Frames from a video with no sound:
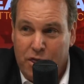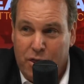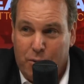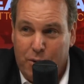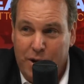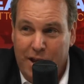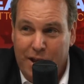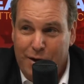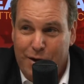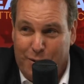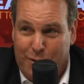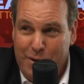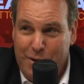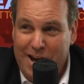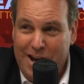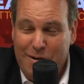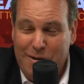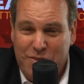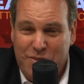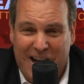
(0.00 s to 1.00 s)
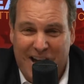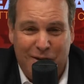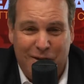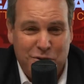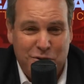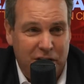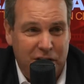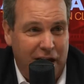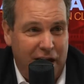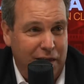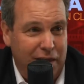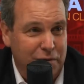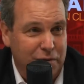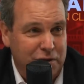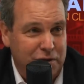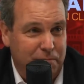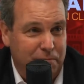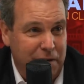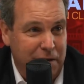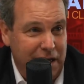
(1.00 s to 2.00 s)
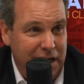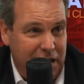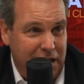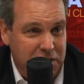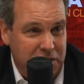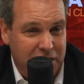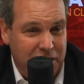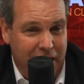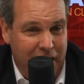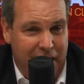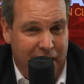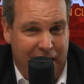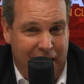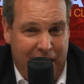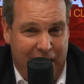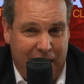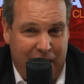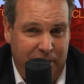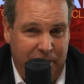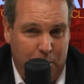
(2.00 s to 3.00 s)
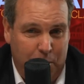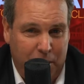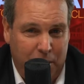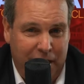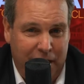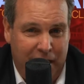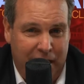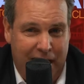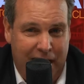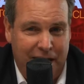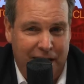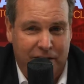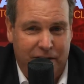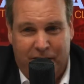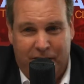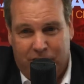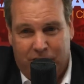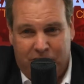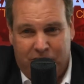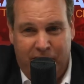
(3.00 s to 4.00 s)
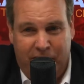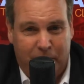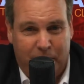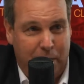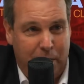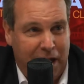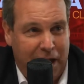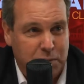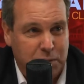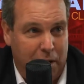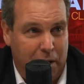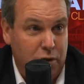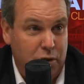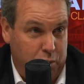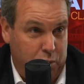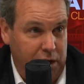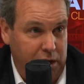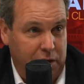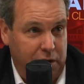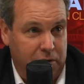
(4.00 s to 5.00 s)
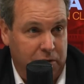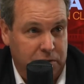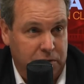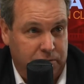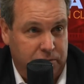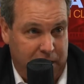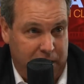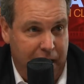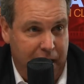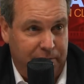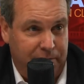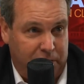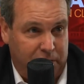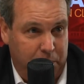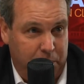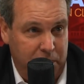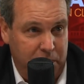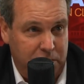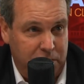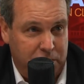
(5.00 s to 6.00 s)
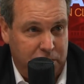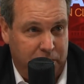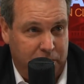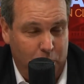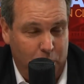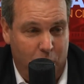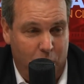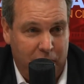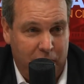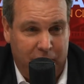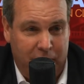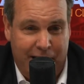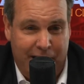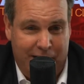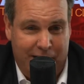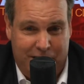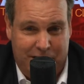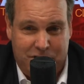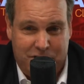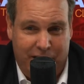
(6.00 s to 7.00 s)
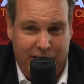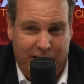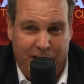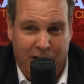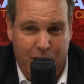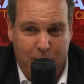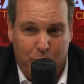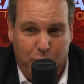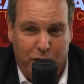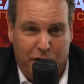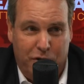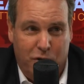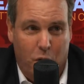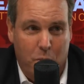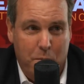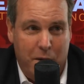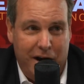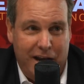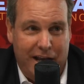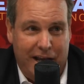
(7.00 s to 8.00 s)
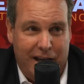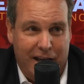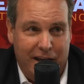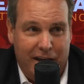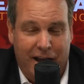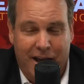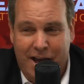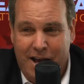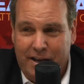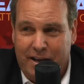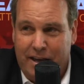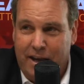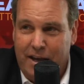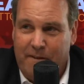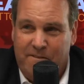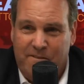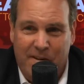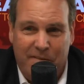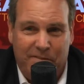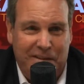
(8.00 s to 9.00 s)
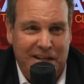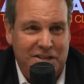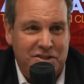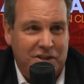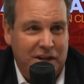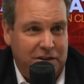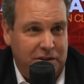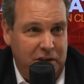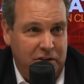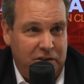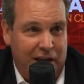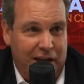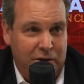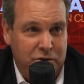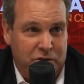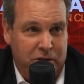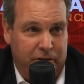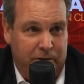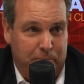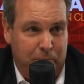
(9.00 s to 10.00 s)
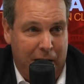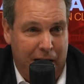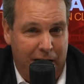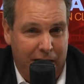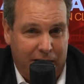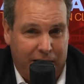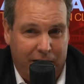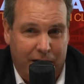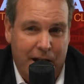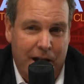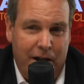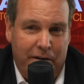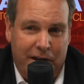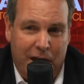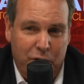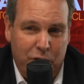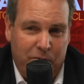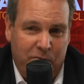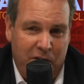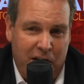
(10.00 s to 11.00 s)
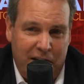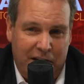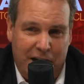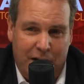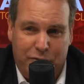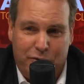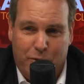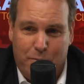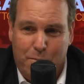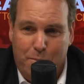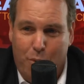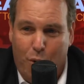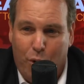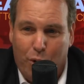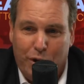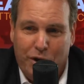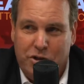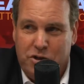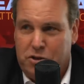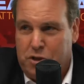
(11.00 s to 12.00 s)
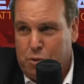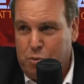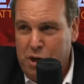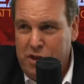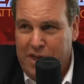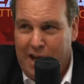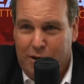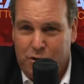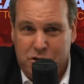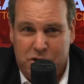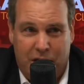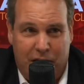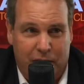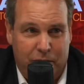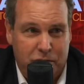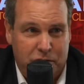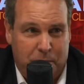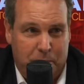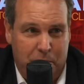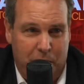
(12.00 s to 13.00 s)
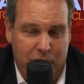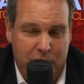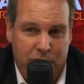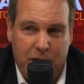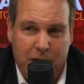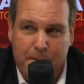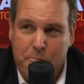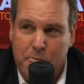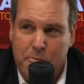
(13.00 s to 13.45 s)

$300,000 a piece, and they were getting handed kickbacks by the realtors of, say, half the commission. So they're walking out of this thing, putting no money in, getting $50,000, $60,000 in their pocket. Now they're finding out their mortgage is $3,000 a month.